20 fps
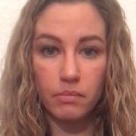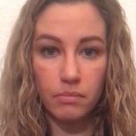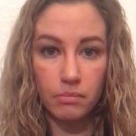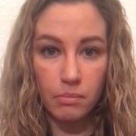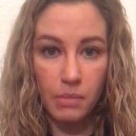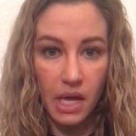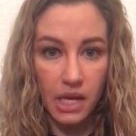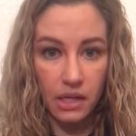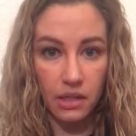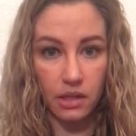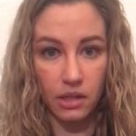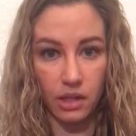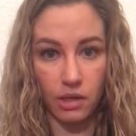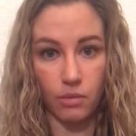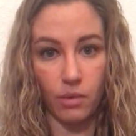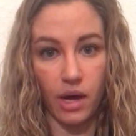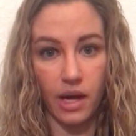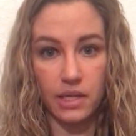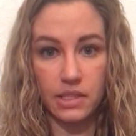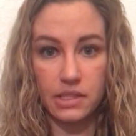medically
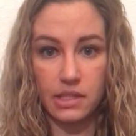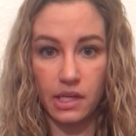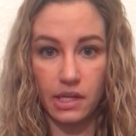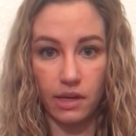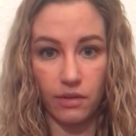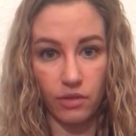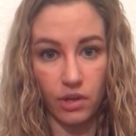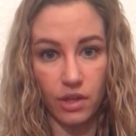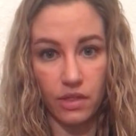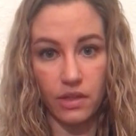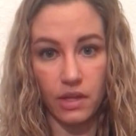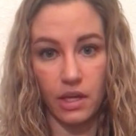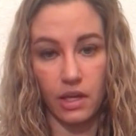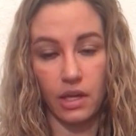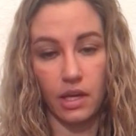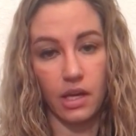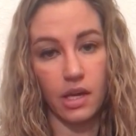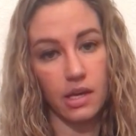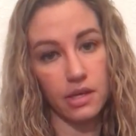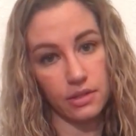wise that
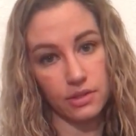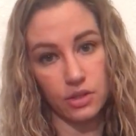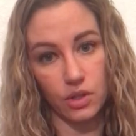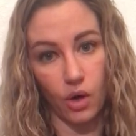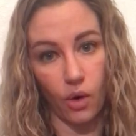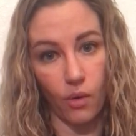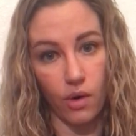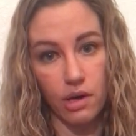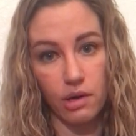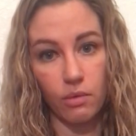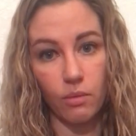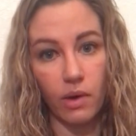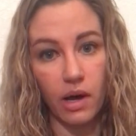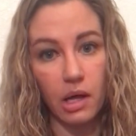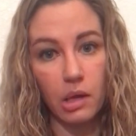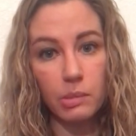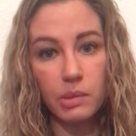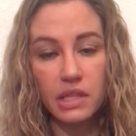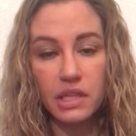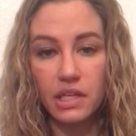everything is going
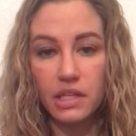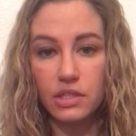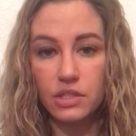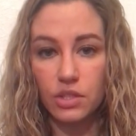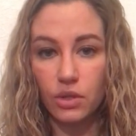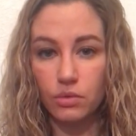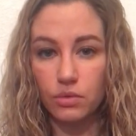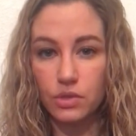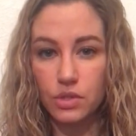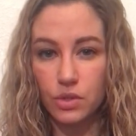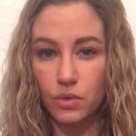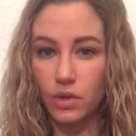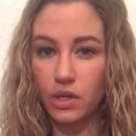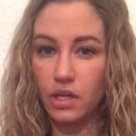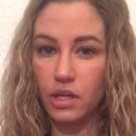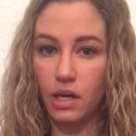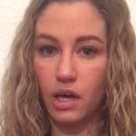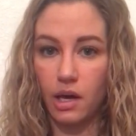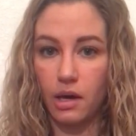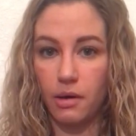well, but they don't do
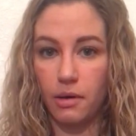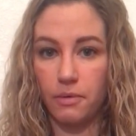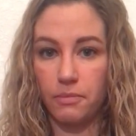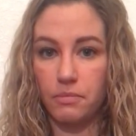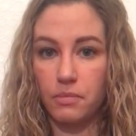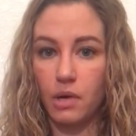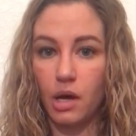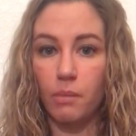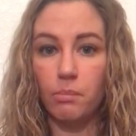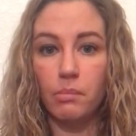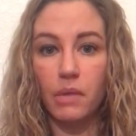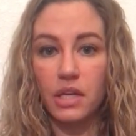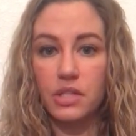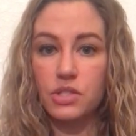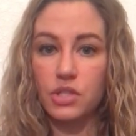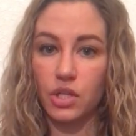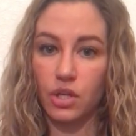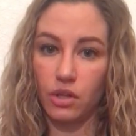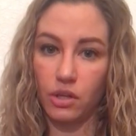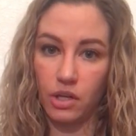a
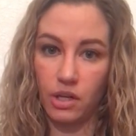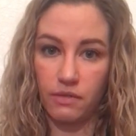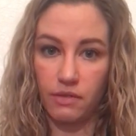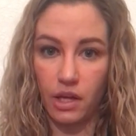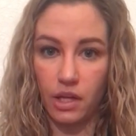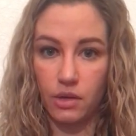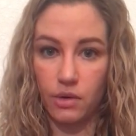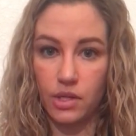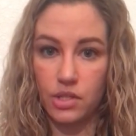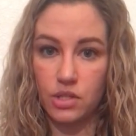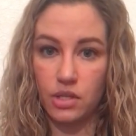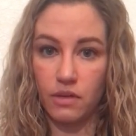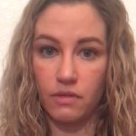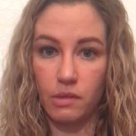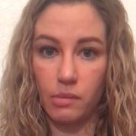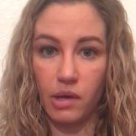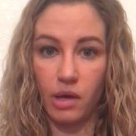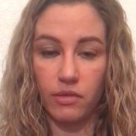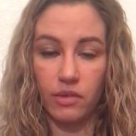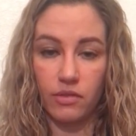muscular evaluation of
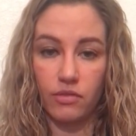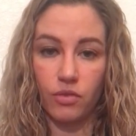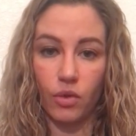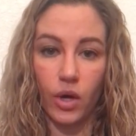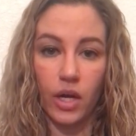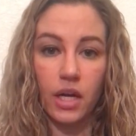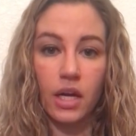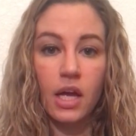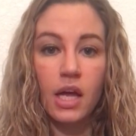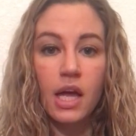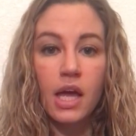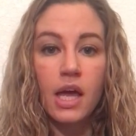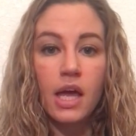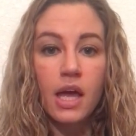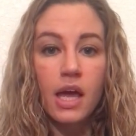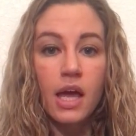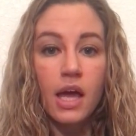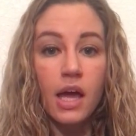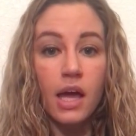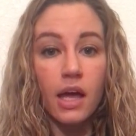the pelvic floor.
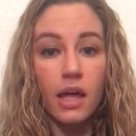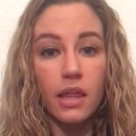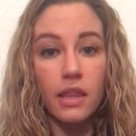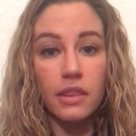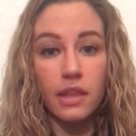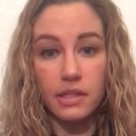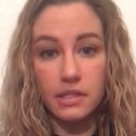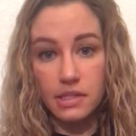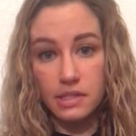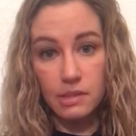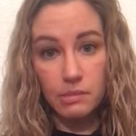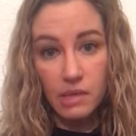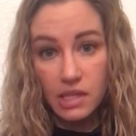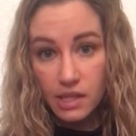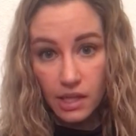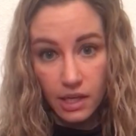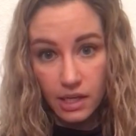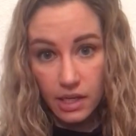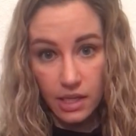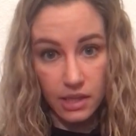That doesn't mean
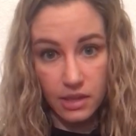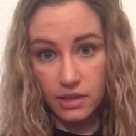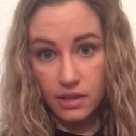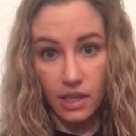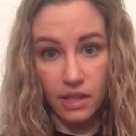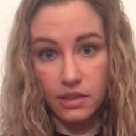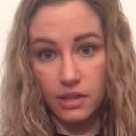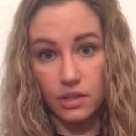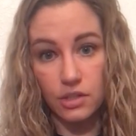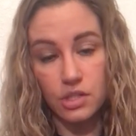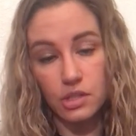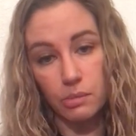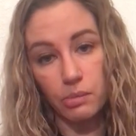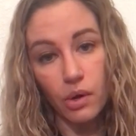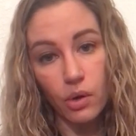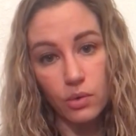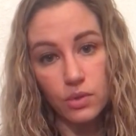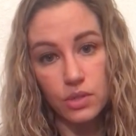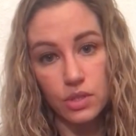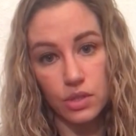that they're
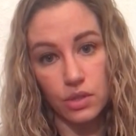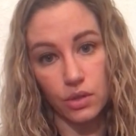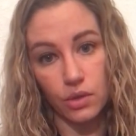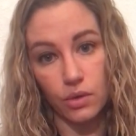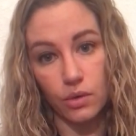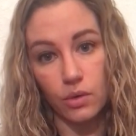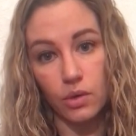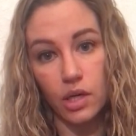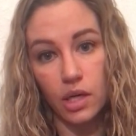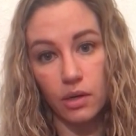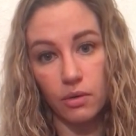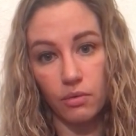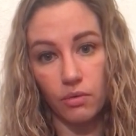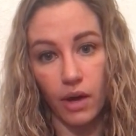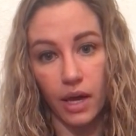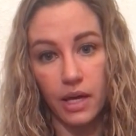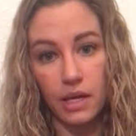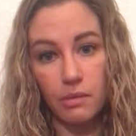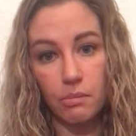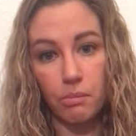supposed to,
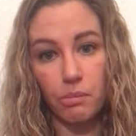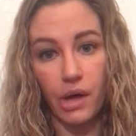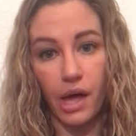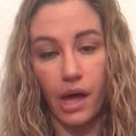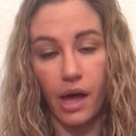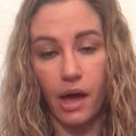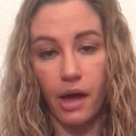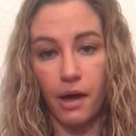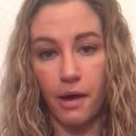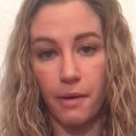right? But